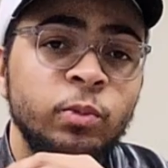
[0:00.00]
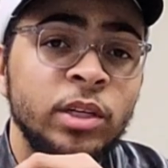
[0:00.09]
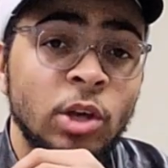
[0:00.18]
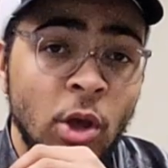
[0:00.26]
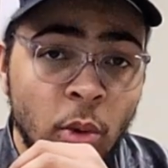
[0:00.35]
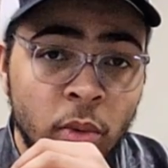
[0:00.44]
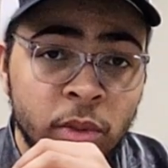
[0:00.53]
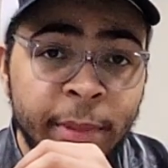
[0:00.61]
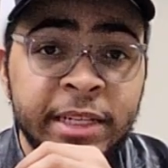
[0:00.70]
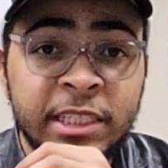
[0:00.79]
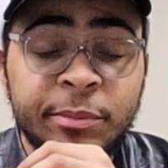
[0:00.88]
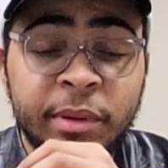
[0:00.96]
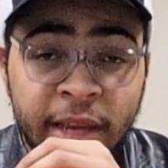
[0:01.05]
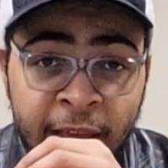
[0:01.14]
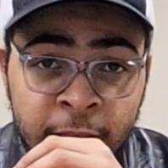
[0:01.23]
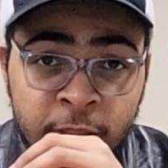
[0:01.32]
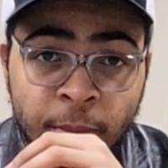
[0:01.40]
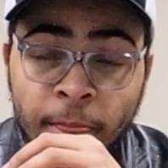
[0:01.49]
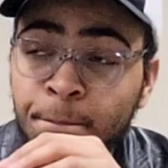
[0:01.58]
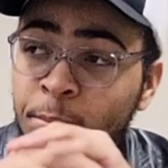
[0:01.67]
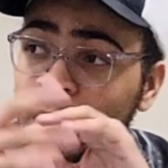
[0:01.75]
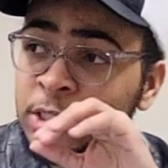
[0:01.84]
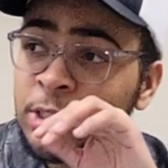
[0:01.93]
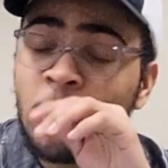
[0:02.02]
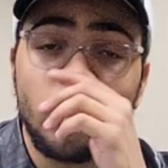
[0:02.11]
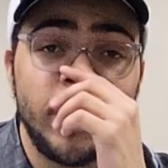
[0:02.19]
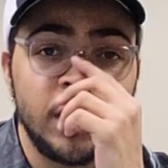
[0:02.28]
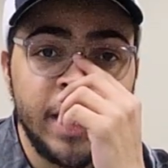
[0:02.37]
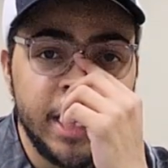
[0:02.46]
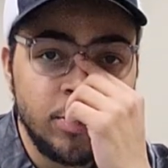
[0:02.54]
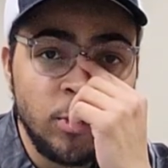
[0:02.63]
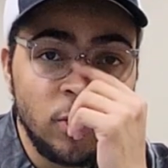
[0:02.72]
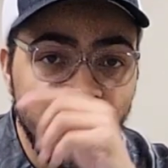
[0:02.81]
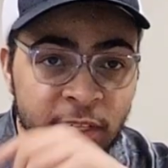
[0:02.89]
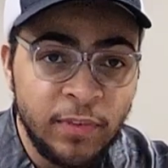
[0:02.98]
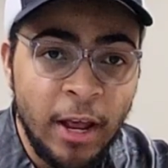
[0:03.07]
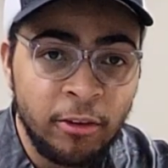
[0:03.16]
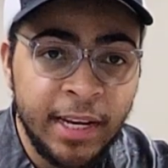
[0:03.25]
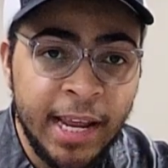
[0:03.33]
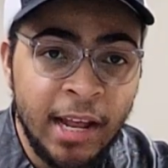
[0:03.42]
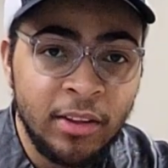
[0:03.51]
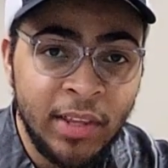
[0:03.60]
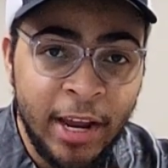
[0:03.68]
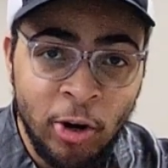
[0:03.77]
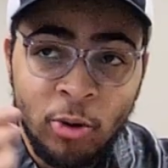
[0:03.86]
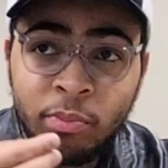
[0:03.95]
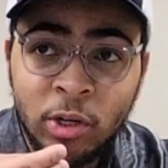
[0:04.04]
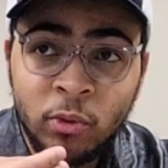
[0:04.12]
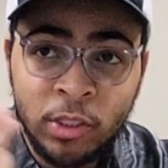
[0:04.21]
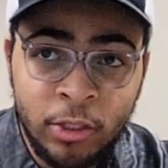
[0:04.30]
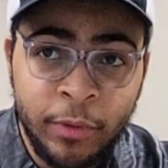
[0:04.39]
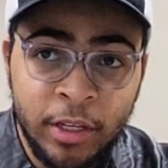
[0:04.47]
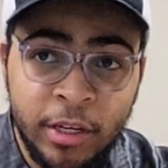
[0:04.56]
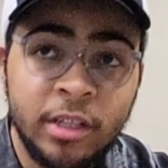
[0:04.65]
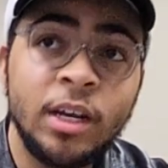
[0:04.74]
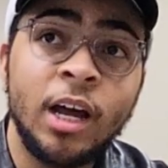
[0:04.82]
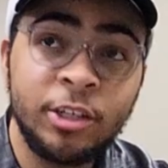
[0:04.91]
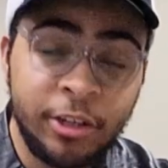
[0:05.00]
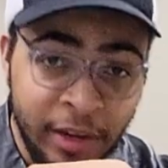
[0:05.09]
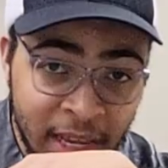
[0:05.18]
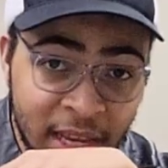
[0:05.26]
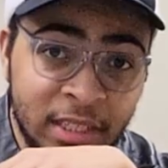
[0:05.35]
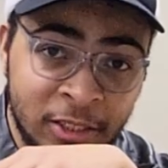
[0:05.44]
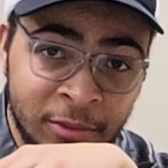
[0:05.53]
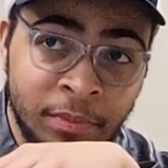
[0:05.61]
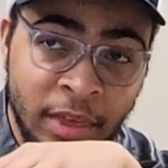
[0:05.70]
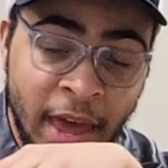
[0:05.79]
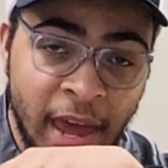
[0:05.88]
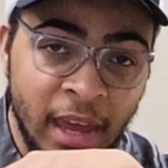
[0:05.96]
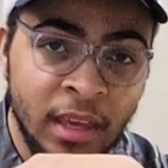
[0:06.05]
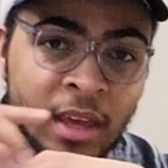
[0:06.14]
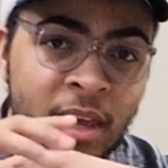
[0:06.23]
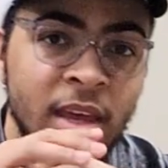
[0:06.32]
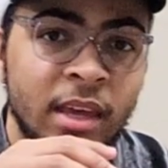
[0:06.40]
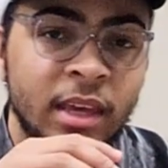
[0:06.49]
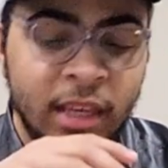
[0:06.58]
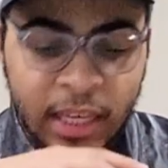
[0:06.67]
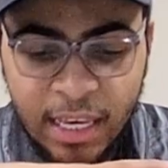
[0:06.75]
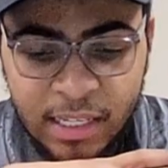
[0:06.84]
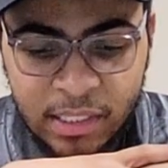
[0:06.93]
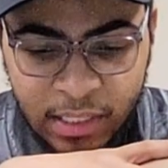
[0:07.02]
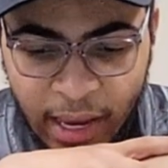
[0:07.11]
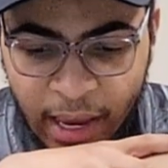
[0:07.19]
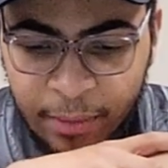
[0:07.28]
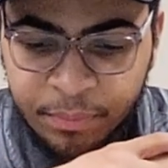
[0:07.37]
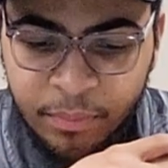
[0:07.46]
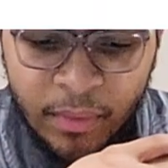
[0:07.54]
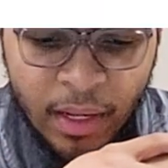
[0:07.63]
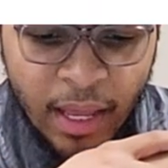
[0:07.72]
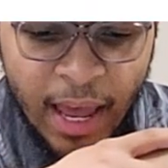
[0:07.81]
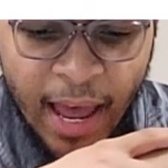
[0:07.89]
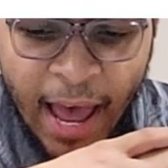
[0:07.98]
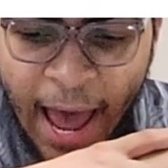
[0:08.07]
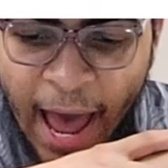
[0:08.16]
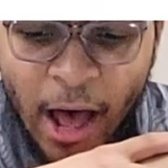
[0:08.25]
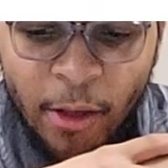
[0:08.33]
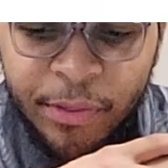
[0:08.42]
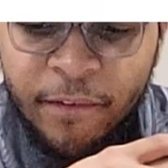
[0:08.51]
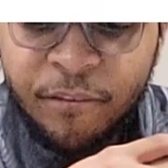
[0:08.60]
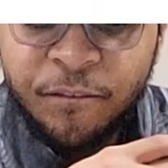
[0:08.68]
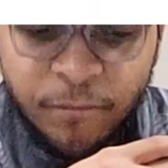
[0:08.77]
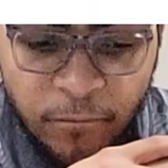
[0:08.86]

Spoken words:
was owned by CBS. So when Les Moonves found out that her book was doing good under his thing, he said, how the